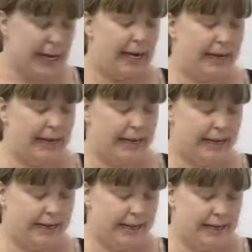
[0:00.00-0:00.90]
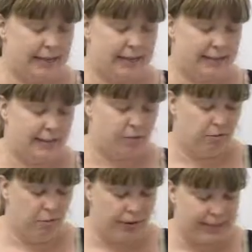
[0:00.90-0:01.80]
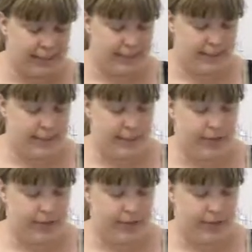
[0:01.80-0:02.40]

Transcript: And what is